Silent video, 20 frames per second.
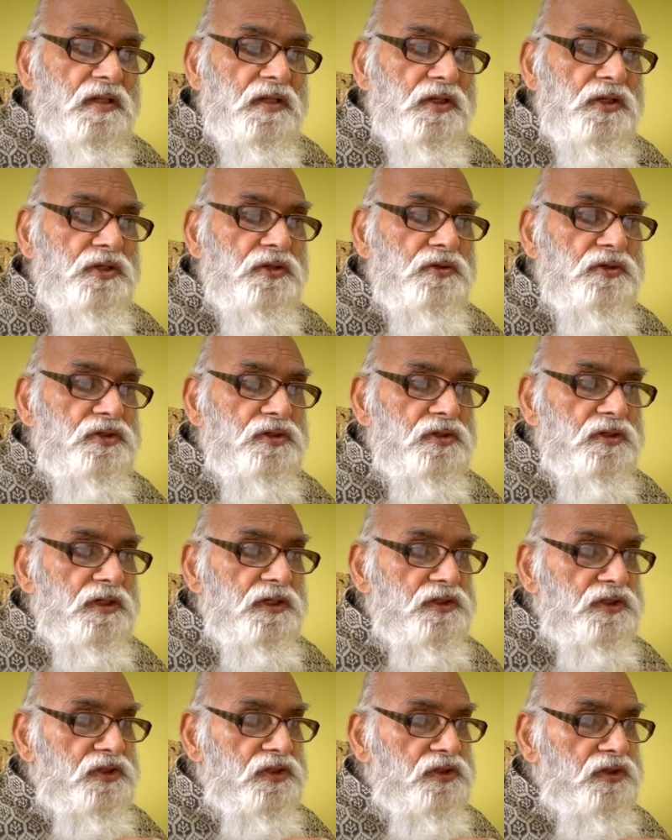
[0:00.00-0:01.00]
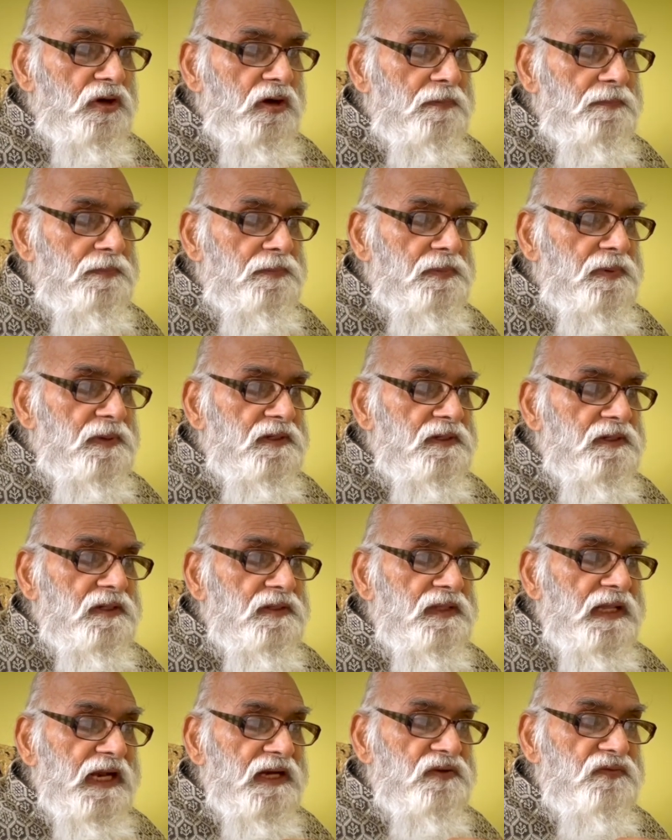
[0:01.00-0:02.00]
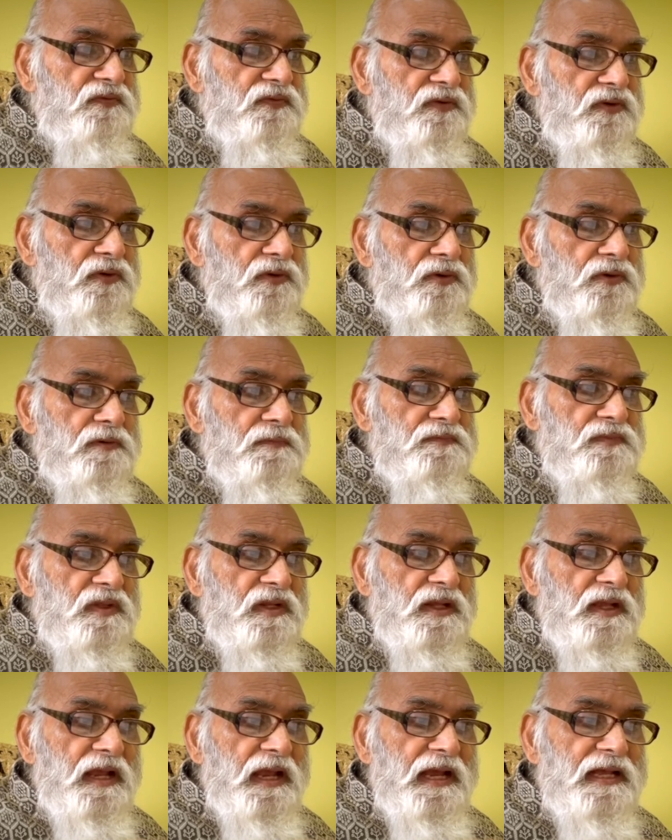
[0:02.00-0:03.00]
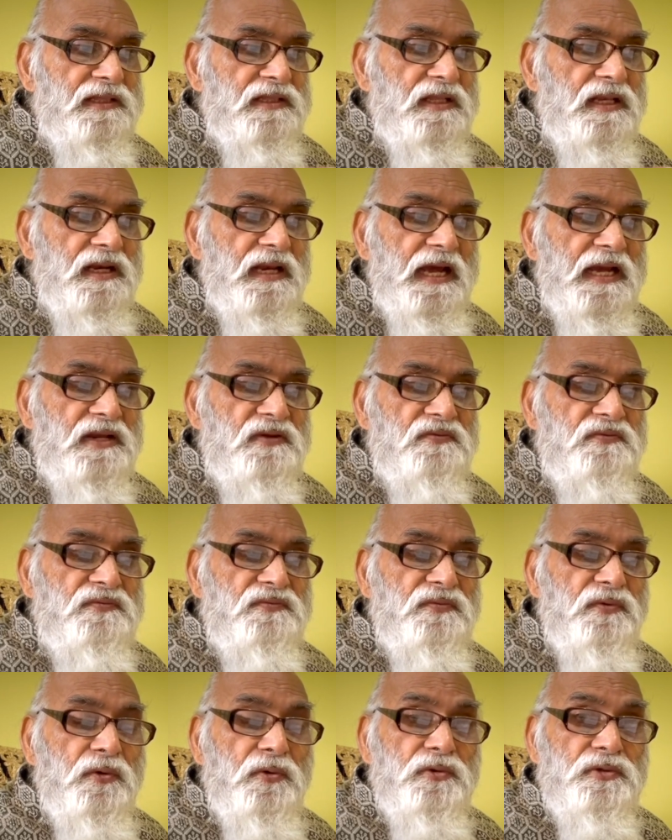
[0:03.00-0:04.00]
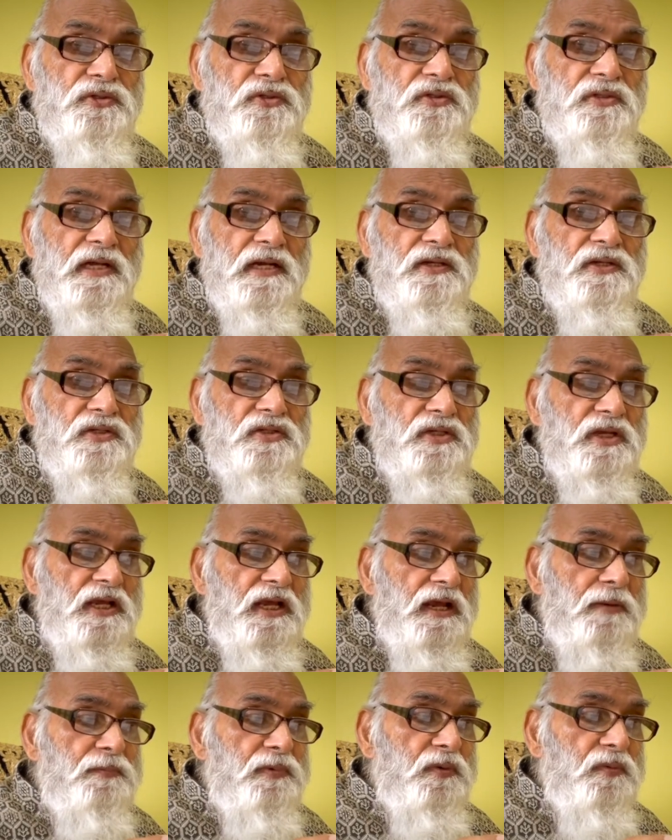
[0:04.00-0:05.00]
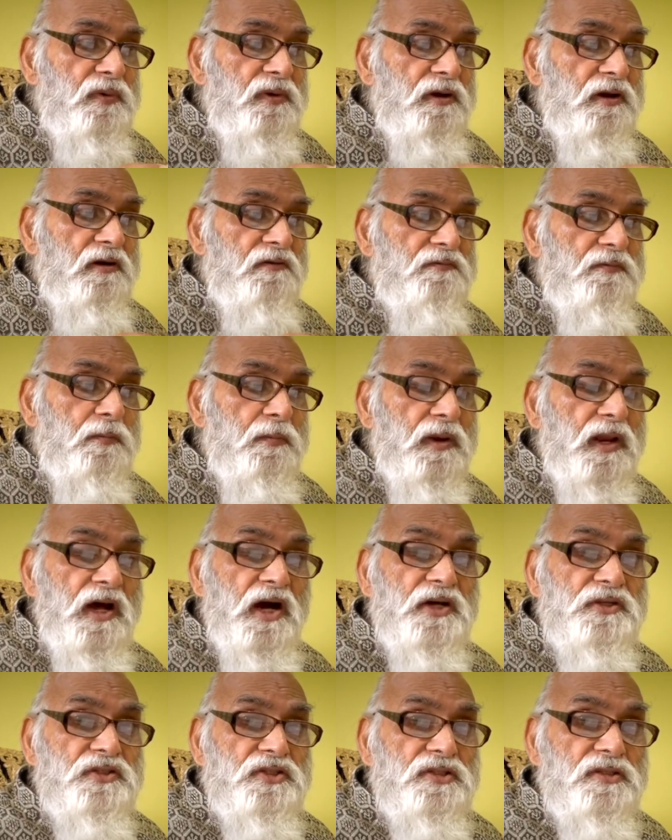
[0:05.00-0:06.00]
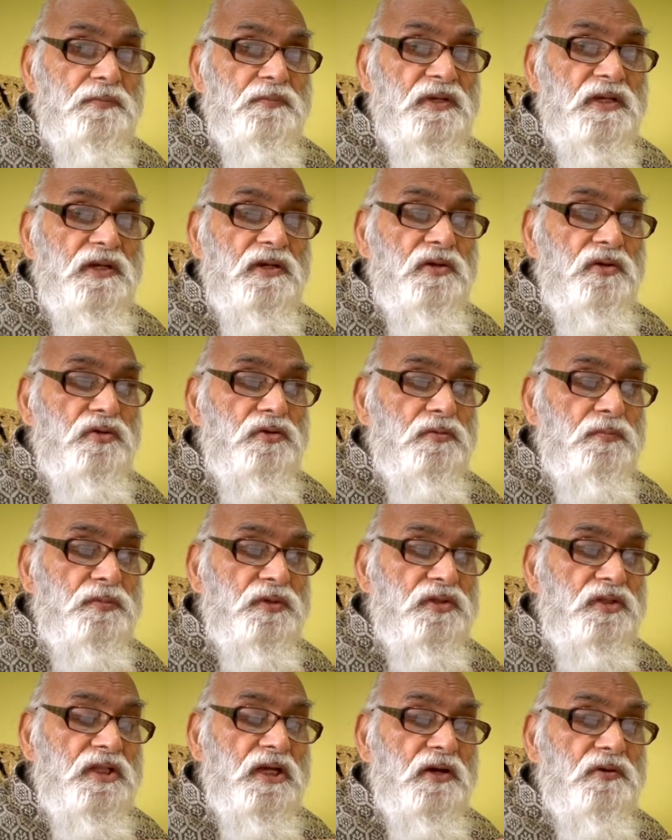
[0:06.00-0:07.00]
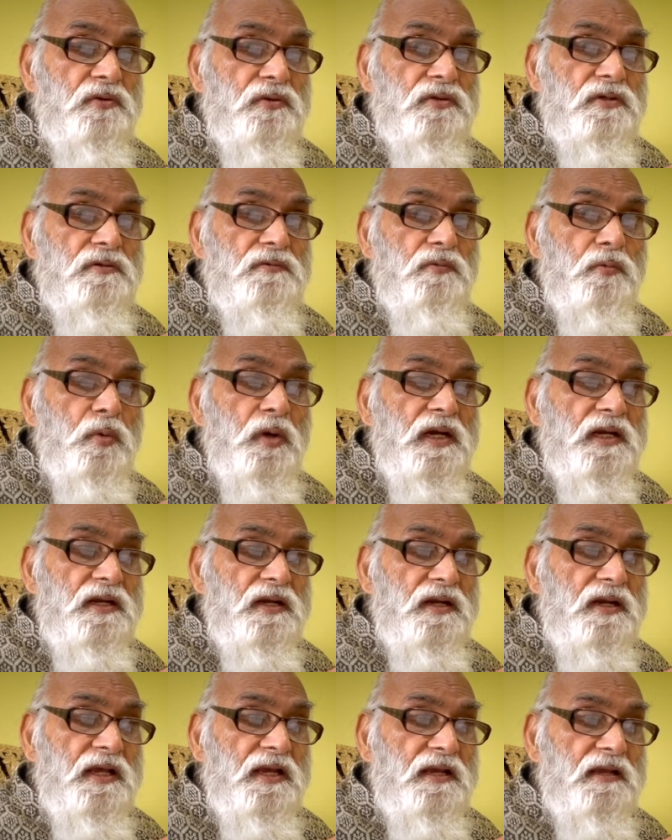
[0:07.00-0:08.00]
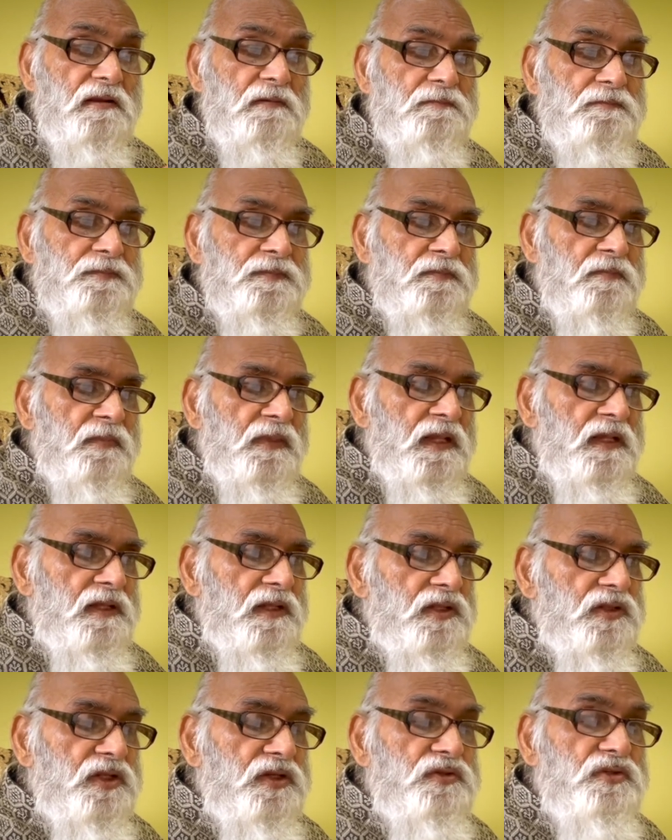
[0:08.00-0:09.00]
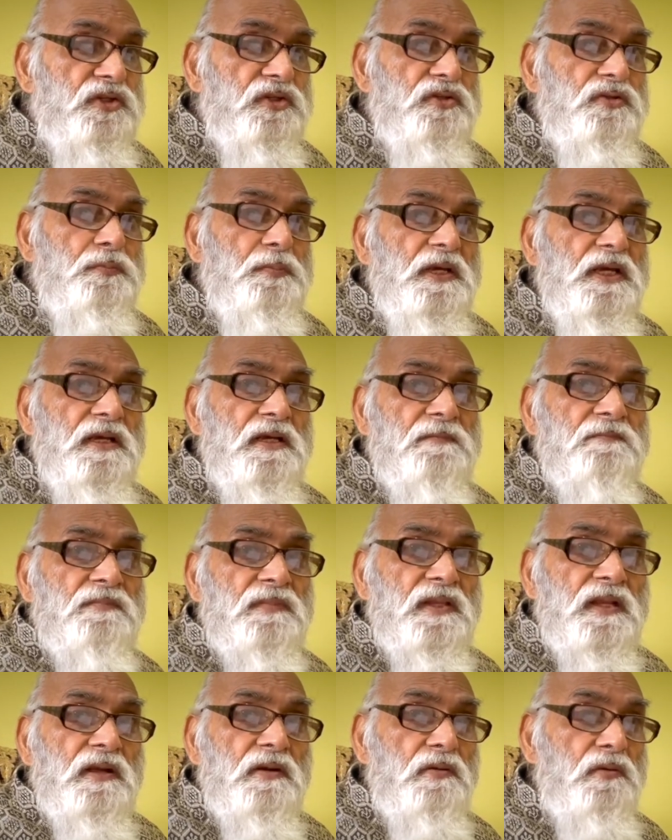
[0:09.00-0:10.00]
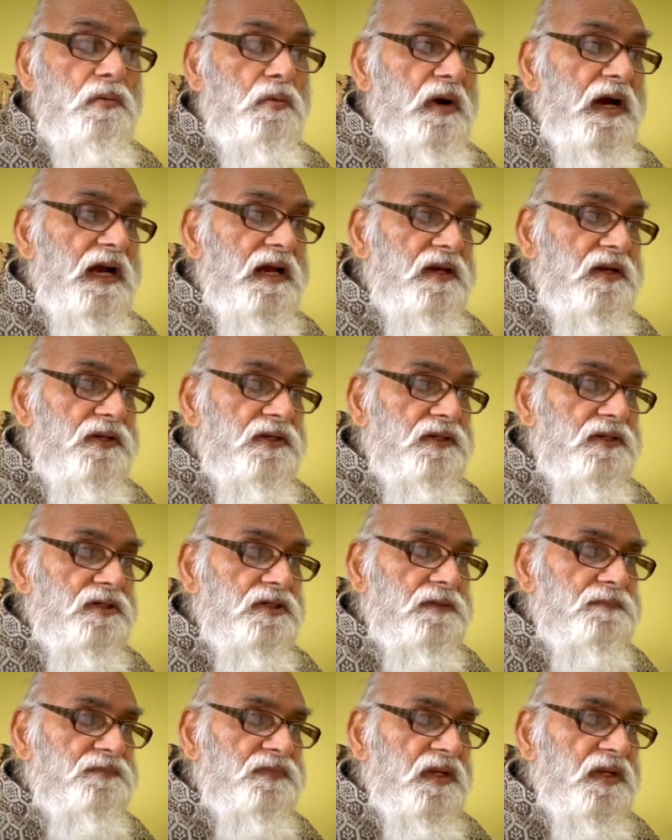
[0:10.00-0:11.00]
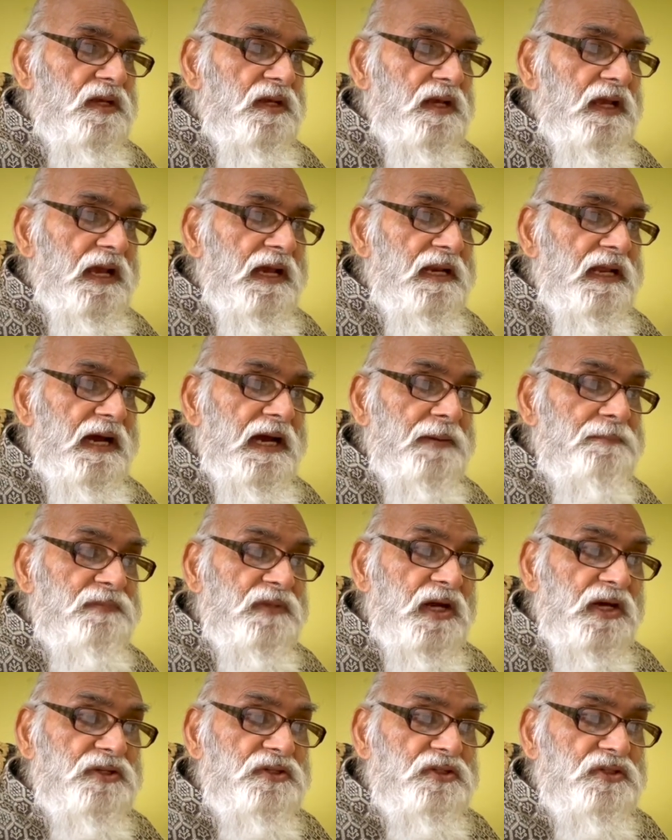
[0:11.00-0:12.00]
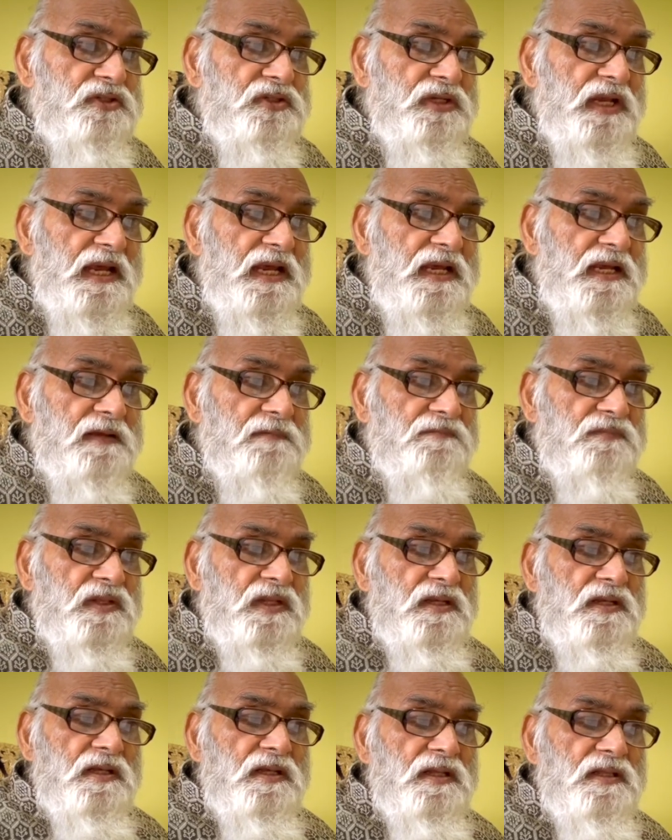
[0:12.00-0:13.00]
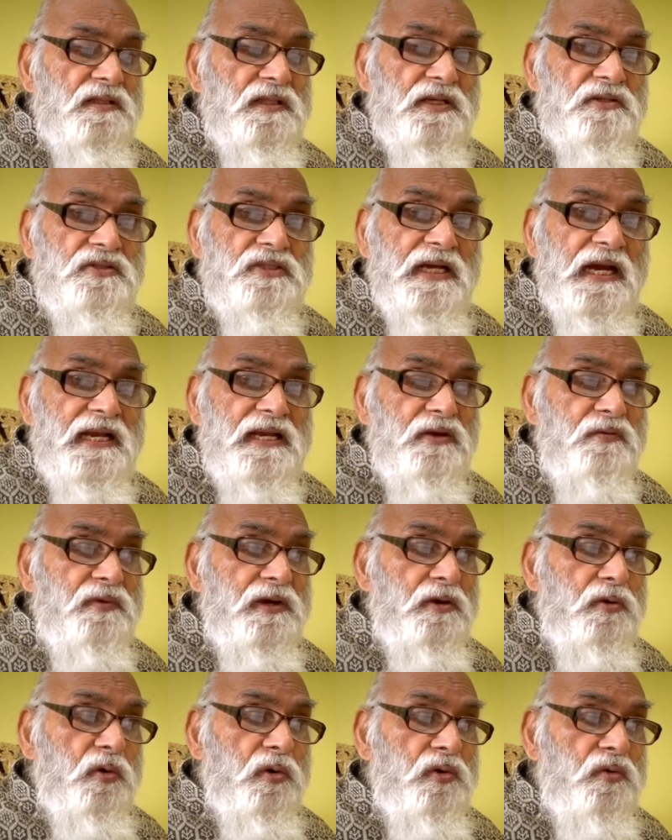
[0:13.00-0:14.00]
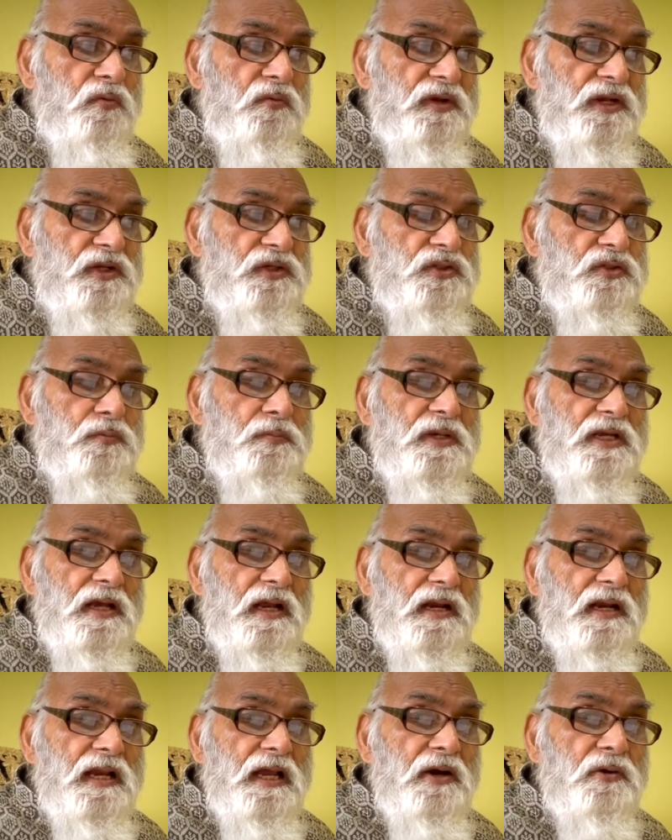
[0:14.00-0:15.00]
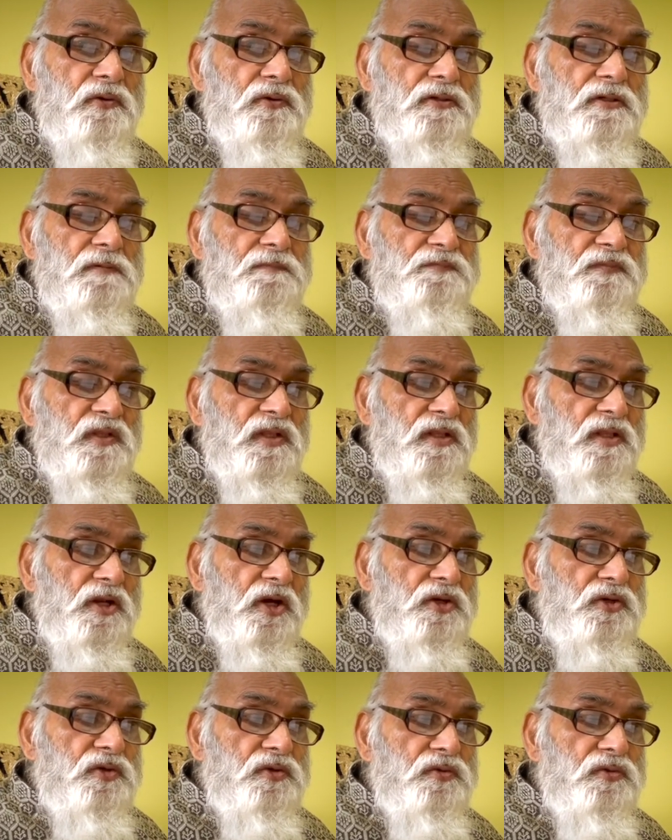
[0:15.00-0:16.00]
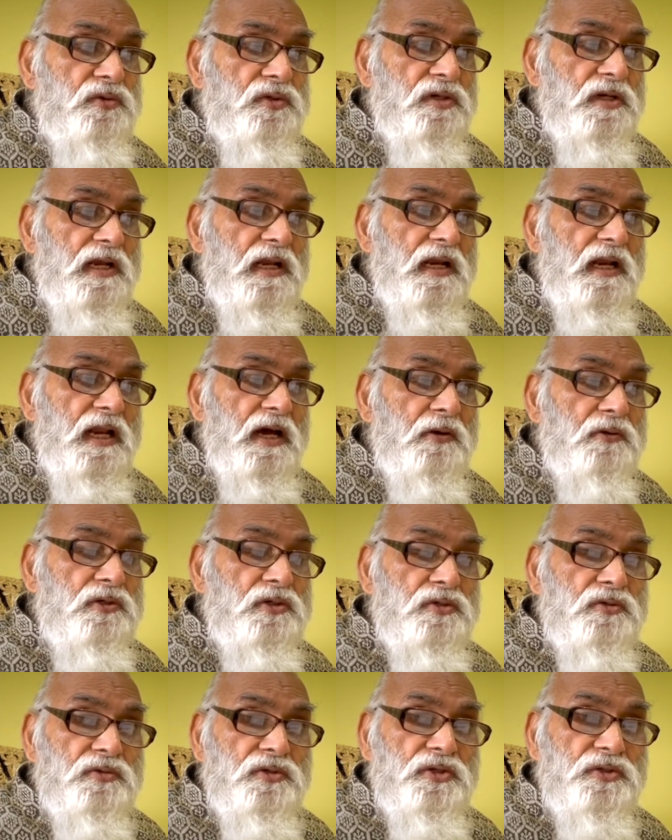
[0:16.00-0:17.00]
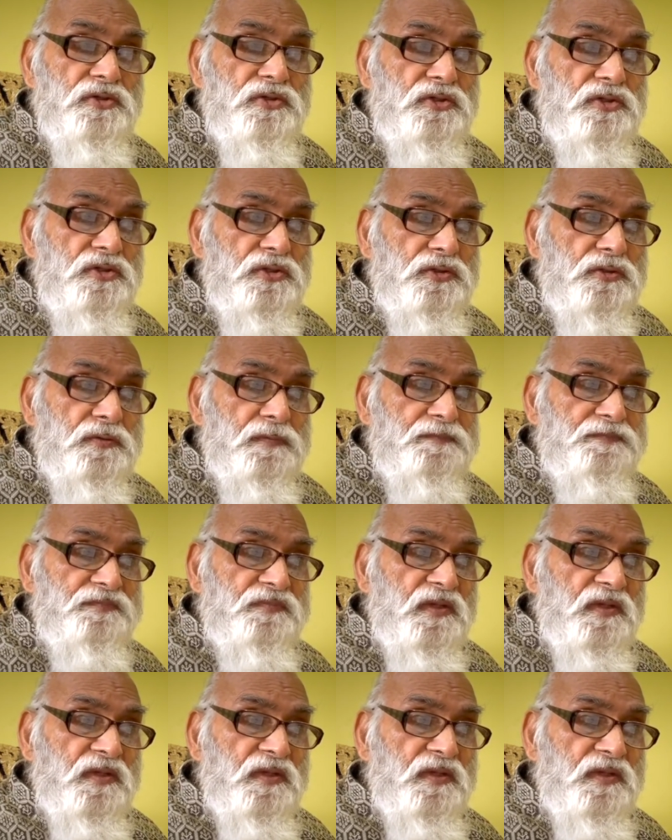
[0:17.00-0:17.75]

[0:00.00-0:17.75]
You stop that flow and the life force that is capable of blossoming into Buddhahood one day. This is being violent. And I am not saying the child will always be allowed not to allowed to disturb.